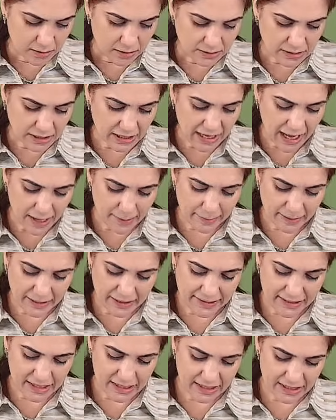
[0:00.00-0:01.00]
The
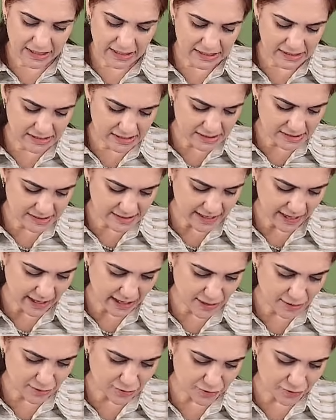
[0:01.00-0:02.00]
liability is
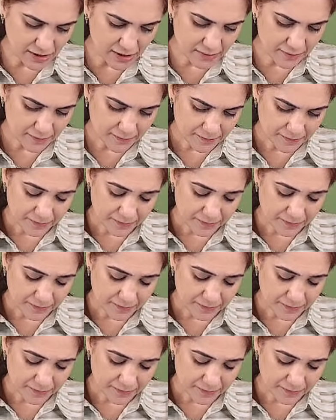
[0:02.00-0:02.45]
secondary.